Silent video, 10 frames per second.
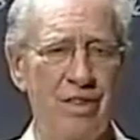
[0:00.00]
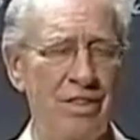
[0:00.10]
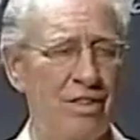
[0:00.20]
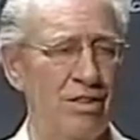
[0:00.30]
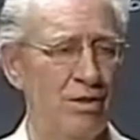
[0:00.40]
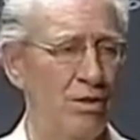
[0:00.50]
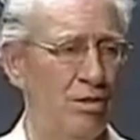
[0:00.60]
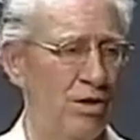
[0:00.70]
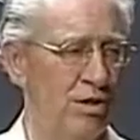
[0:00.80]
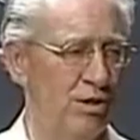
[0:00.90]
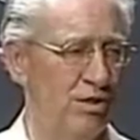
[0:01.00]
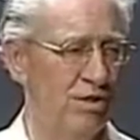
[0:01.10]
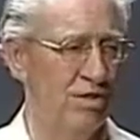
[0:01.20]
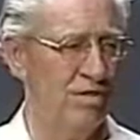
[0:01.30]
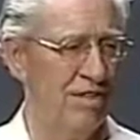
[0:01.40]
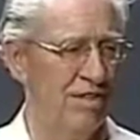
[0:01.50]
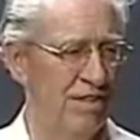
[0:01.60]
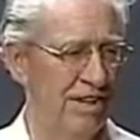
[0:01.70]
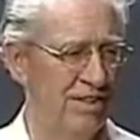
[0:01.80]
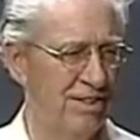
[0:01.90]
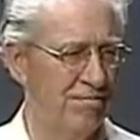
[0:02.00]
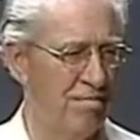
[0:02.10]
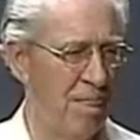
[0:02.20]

wanted to know who we use for a fundraiser.